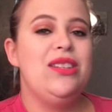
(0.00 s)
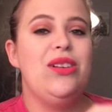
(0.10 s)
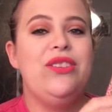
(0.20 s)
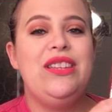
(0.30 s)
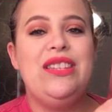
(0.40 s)

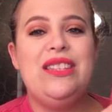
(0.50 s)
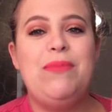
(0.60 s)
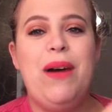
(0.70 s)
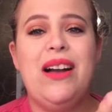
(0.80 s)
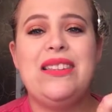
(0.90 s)
so this is the
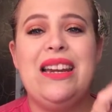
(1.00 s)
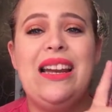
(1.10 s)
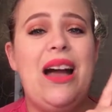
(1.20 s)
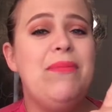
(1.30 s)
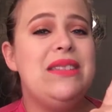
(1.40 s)
box that it
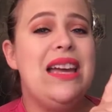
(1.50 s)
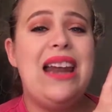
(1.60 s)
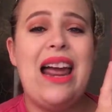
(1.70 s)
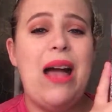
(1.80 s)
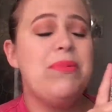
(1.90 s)
comes in.
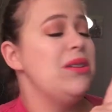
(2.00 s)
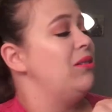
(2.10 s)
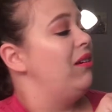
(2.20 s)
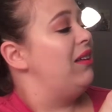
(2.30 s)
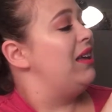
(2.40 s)
I
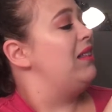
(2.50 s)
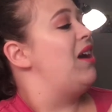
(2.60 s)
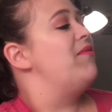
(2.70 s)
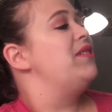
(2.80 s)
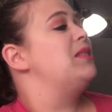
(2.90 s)
absolutely
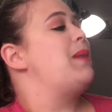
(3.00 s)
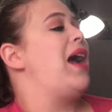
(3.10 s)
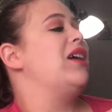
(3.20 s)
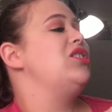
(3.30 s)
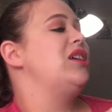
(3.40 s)
love this
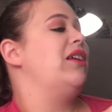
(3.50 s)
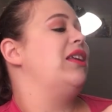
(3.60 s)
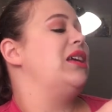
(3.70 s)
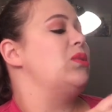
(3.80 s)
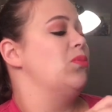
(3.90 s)
packaging. I
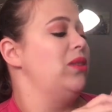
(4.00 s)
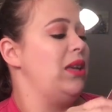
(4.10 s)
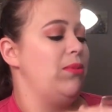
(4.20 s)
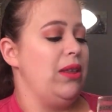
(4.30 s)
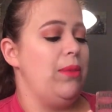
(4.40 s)
think it's
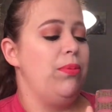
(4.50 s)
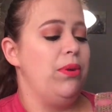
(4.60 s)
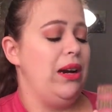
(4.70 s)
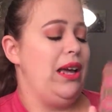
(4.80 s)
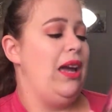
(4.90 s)
really, really
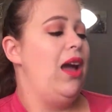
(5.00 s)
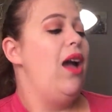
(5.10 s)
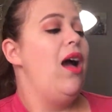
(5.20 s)
pretty.